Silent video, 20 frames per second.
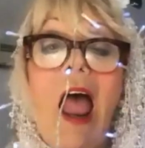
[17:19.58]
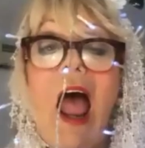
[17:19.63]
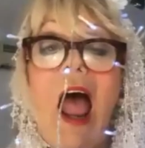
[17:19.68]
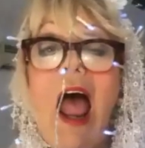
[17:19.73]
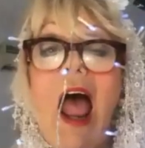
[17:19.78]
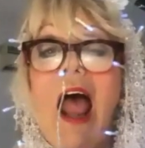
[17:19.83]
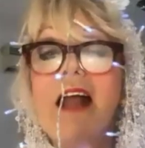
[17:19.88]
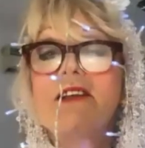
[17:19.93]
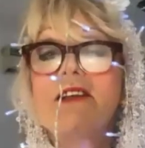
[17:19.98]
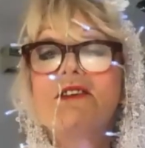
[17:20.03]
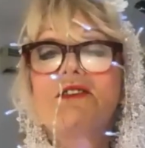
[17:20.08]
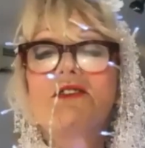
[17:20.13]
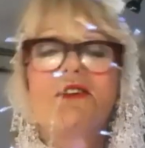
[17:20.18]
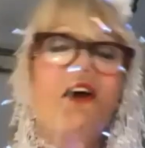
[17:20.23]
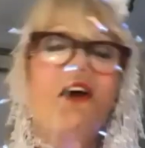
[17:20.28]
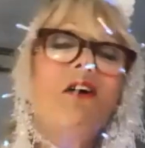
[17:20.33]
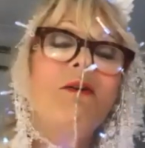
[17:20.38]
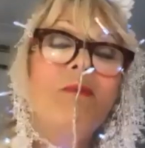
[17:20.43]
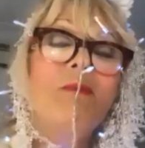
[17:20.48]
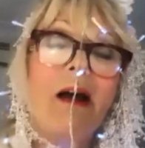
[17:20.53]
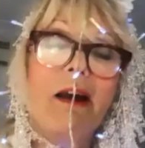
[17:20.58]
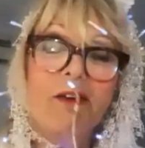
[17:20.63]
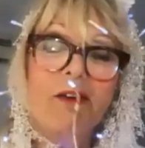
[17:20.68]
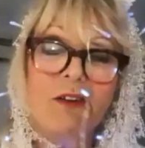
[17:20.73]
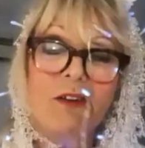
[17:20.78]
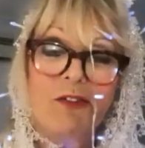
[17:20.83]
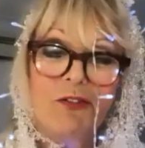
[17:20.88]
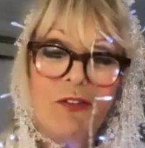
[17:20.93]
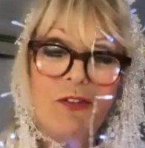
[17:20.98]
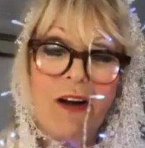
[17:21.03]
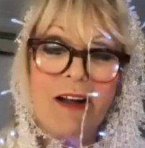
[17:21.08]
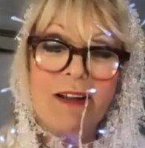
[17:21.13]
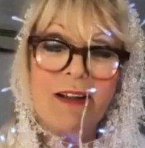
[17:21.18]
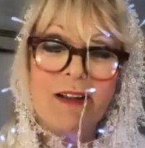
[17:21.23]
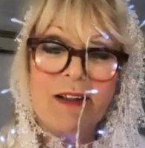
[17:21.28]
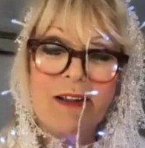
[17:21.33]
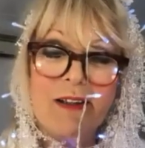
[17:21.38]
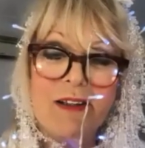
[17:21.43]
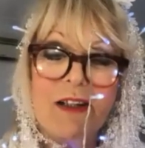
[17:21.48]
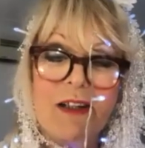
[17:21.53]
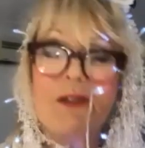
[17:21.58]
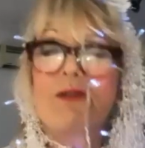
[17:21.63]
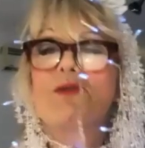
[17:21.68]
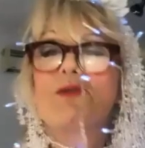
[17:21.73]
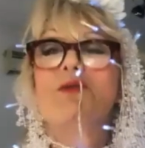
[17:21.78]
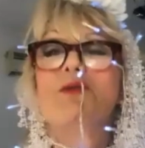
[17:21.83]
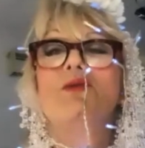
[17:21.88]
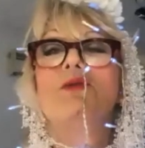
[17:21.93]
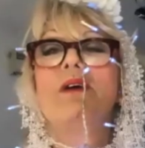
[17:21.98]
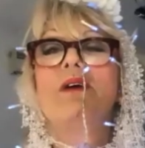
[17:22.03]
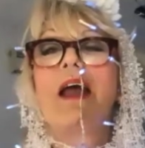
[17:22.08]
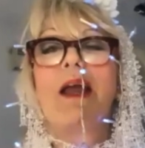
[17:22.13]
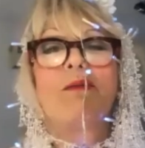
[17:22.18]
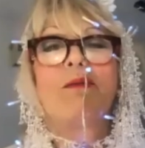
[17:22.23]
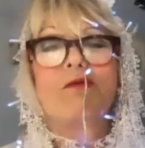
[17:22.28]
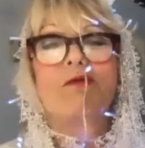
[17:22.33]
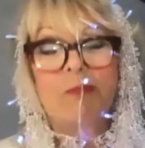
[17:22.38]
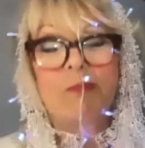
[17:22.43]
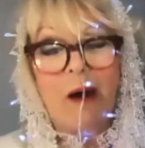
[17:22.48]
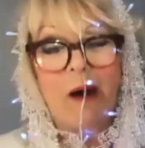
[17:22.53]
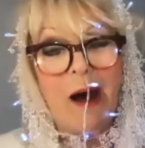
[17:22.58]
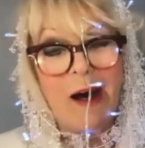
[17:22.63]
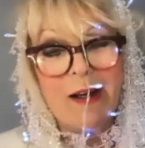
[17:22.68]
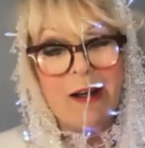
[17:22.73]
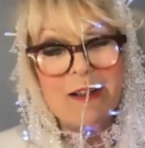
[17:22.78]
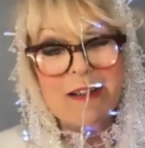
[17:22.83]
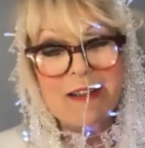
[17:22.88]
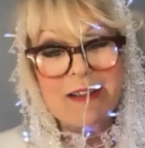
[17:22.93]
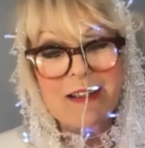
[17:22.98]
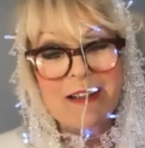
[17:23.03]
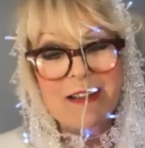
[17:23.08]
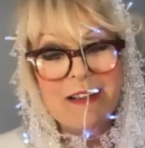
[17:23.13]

And so, my good friends, it soon came to pass.